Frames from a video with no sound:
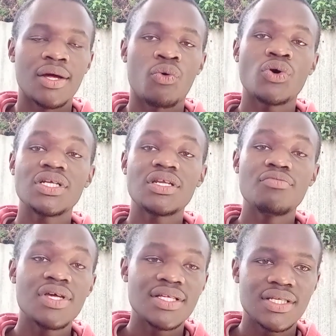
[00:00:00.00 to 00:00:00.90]
What it
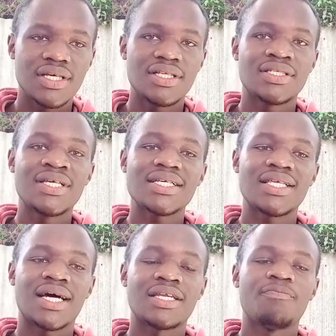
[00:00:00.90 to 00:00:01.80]
means, it's just
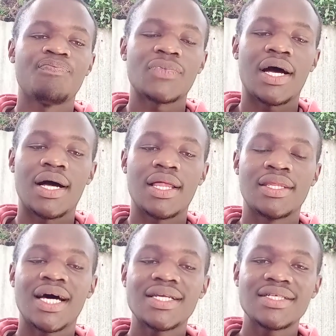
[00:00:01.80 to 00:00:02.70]
that
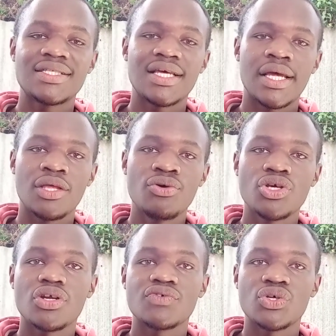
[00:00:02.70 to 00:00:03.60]
that is the
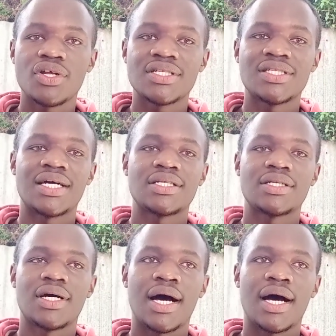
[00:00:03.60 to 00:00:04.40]
unit of storage that